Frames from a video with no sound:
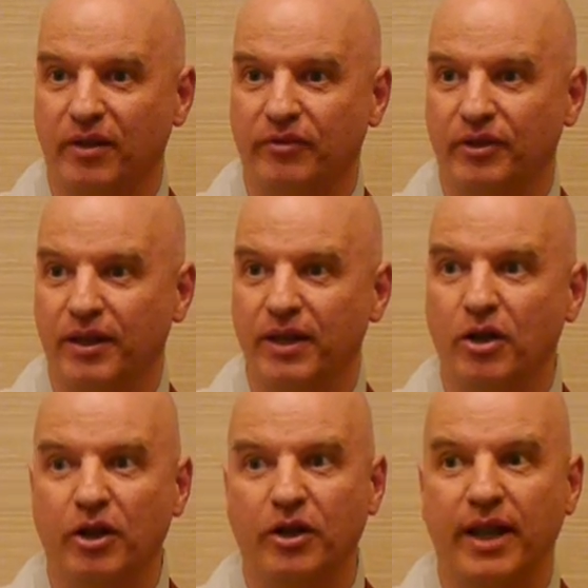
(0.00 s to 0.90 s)
suffering
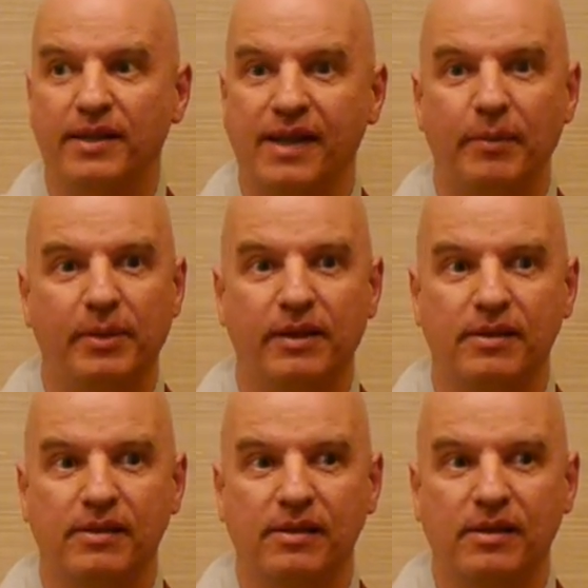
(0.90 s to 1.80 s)
or creates
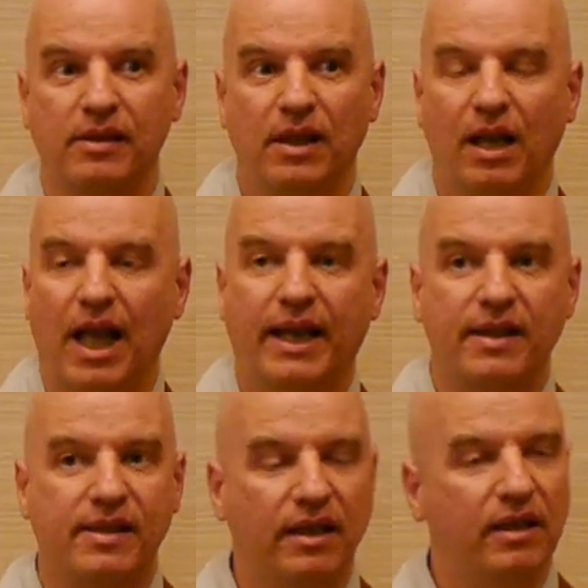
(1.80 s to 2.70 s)
happiness. Like I
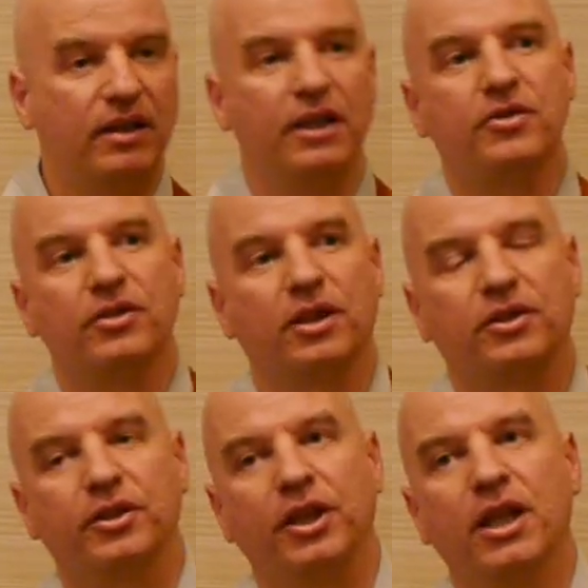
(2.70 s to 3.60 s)
said in the
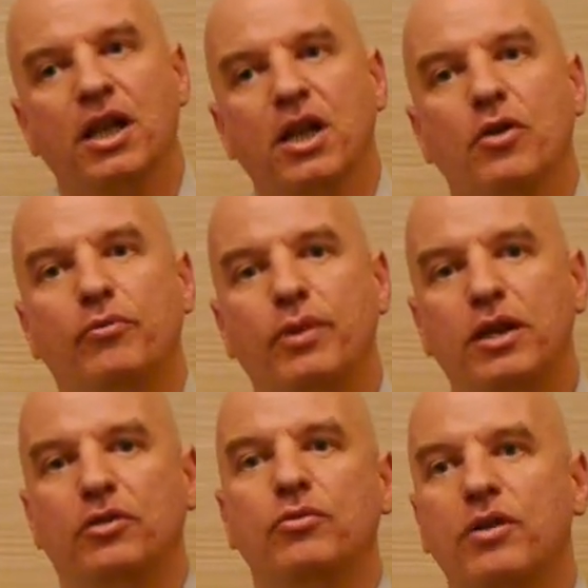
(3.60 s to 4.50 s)
introductory,
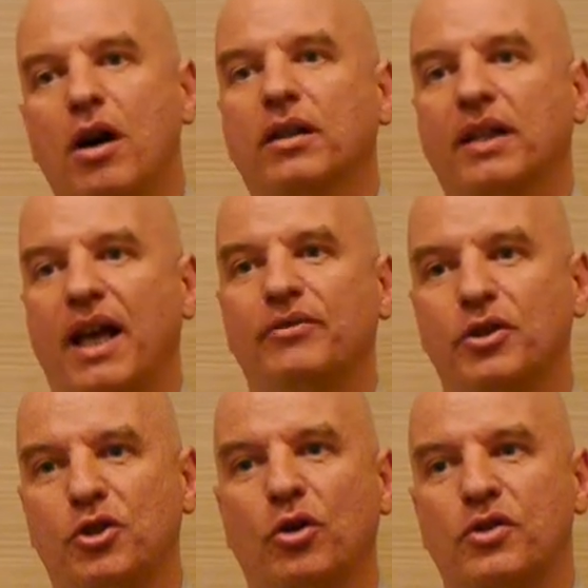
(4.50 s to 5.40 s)
we do not have a
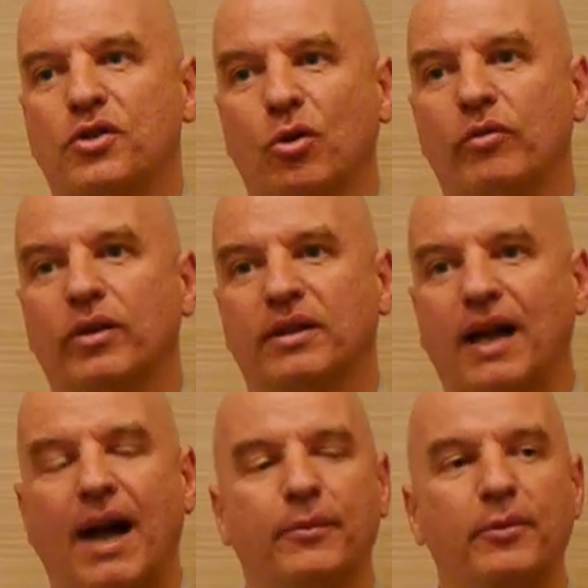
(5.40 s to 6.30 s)
choice over
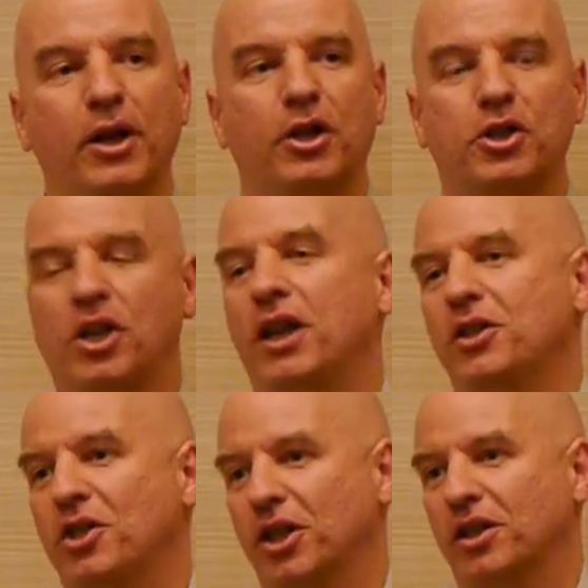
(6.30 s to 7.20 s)
time. We are
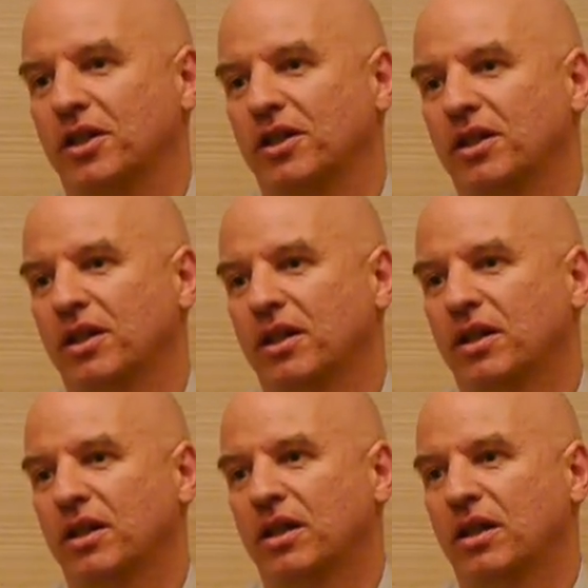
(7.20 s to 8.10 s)
changing.
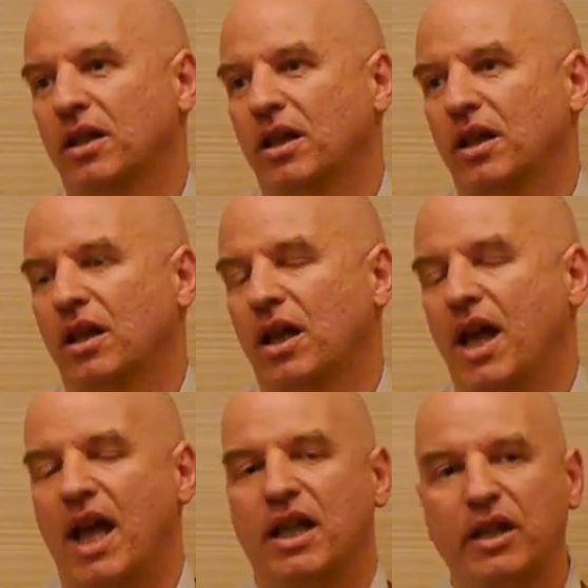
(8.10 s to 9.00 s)

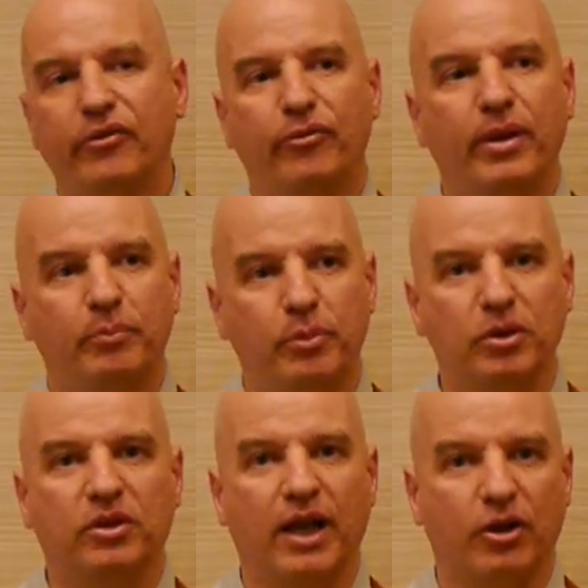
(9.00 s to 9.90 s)
And if we
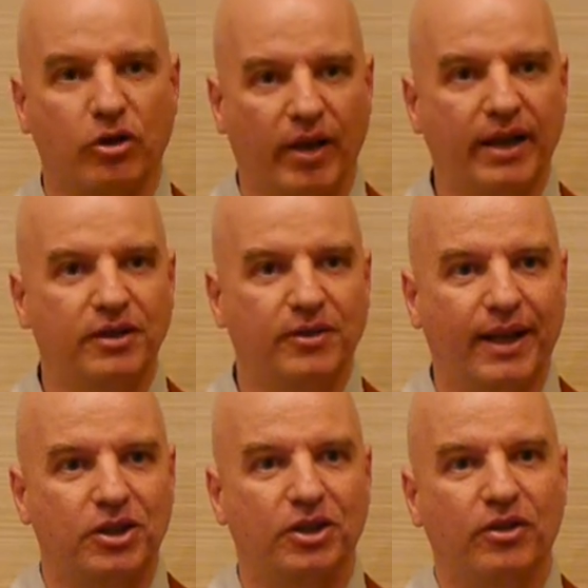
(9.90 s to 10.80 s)
put a correct
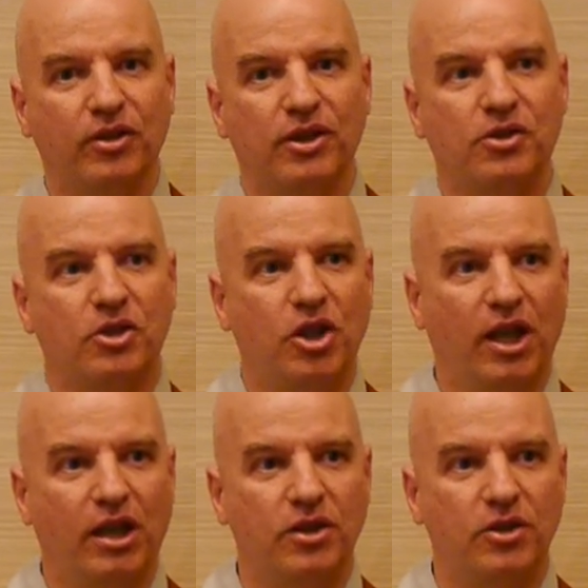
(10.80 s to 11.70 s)
direction to this
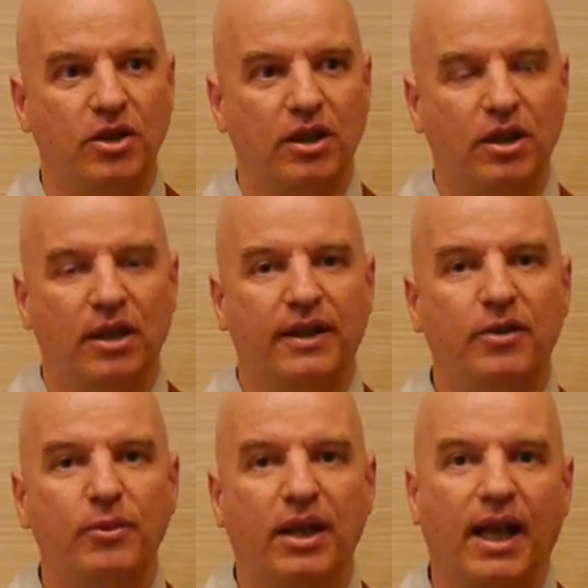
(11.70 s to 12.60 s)
change,
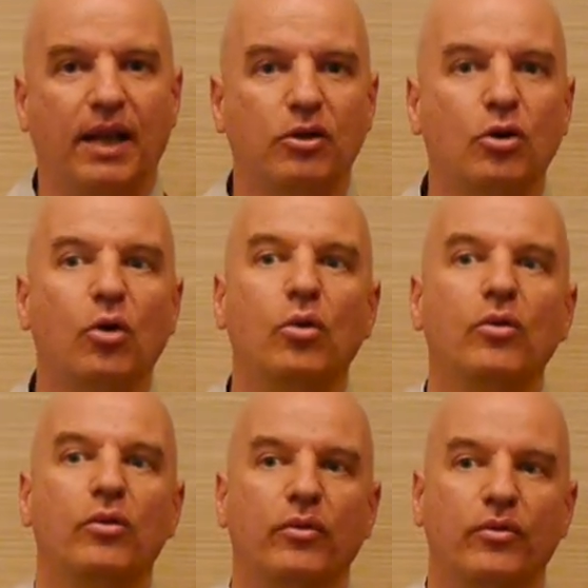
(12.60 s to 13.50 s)
then we can
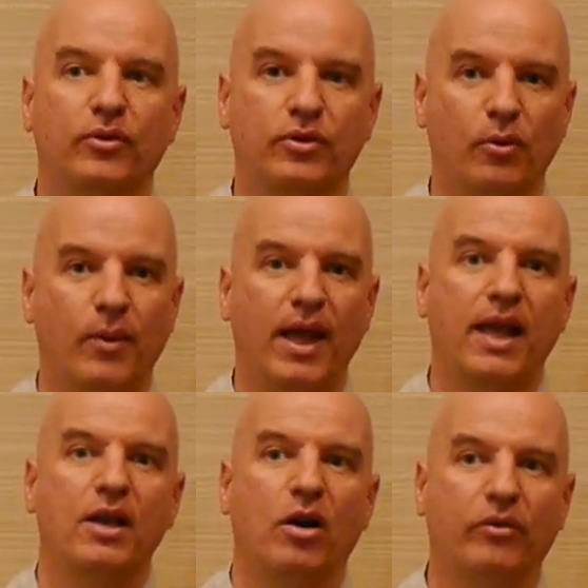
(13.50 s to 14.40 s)
go to the
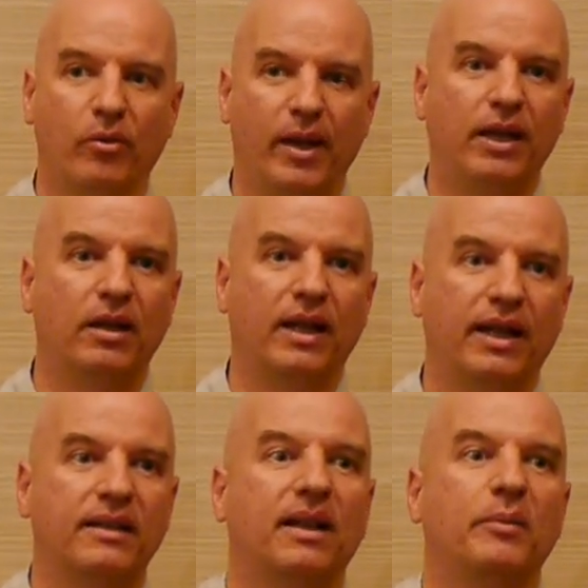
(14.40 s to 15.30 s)
way of
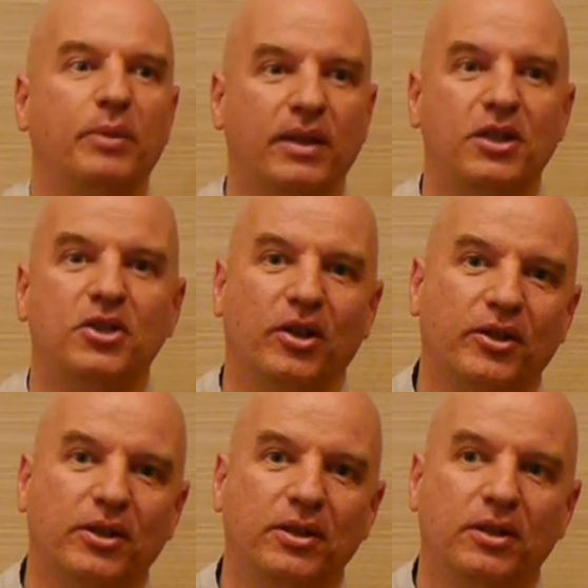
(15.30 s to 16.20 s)
awakening and helping each
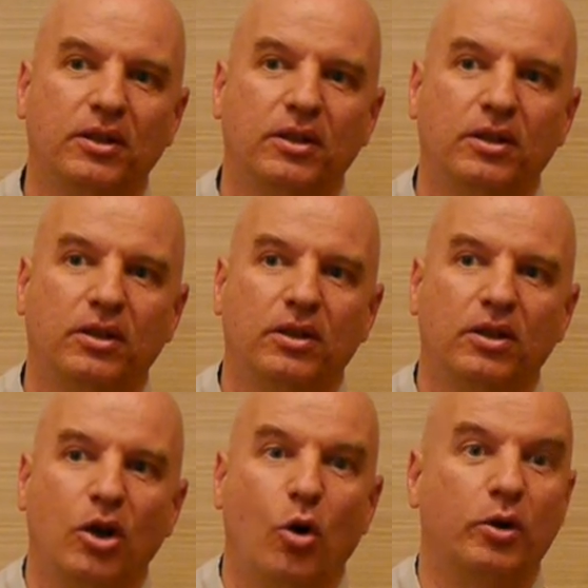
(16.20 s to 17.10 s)
other,
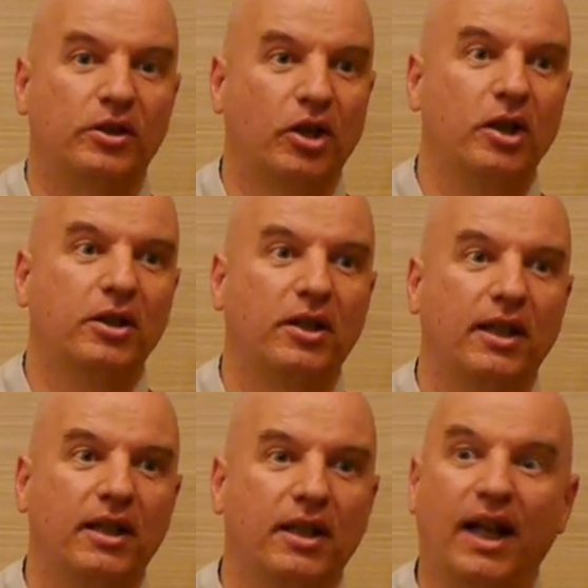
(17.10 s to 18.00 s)
or
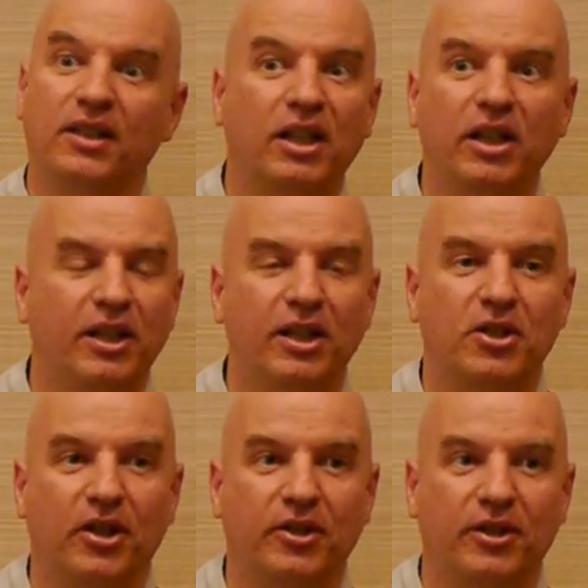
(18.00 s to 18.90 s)
darkening and killing
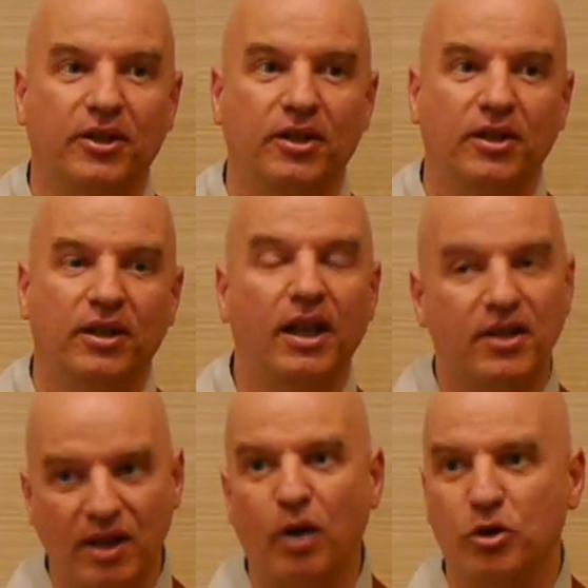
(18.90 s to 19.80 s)
each other.
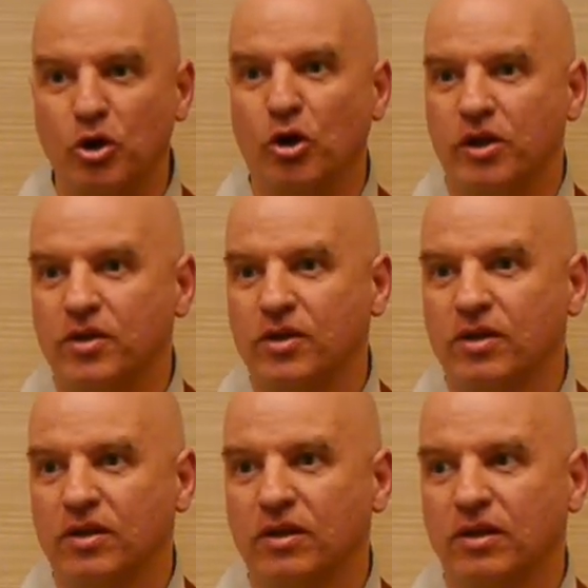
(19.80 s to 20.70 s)
It's our
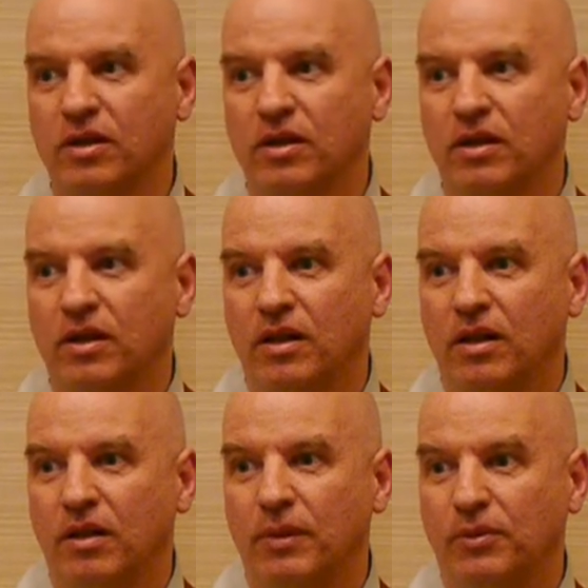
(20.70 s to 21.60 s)
choice.
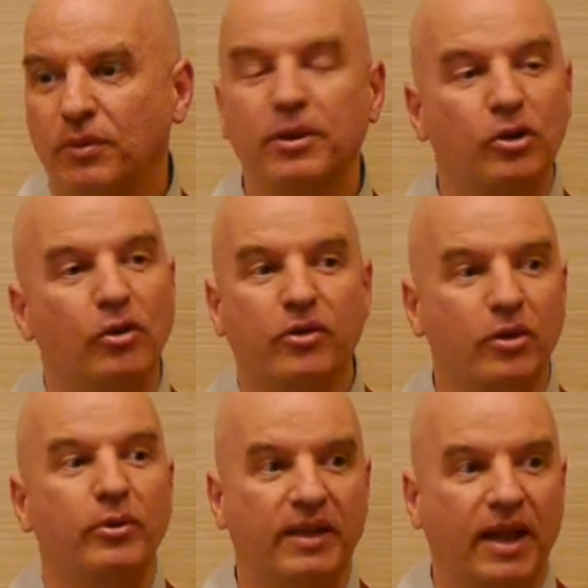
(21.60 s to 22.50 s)
But we will go
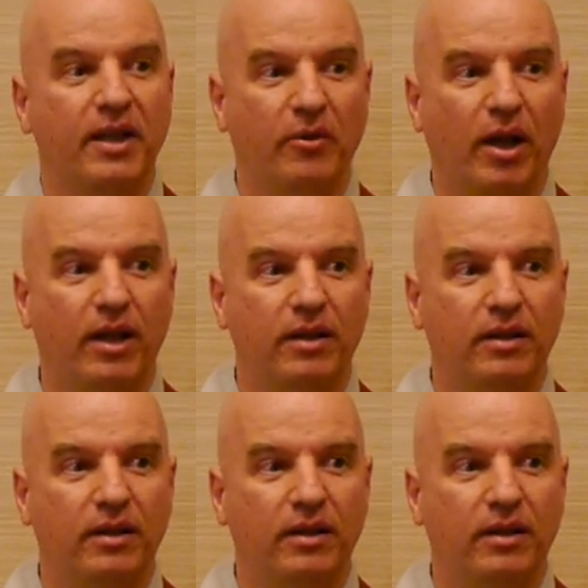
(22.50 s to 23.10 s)
through it anyway.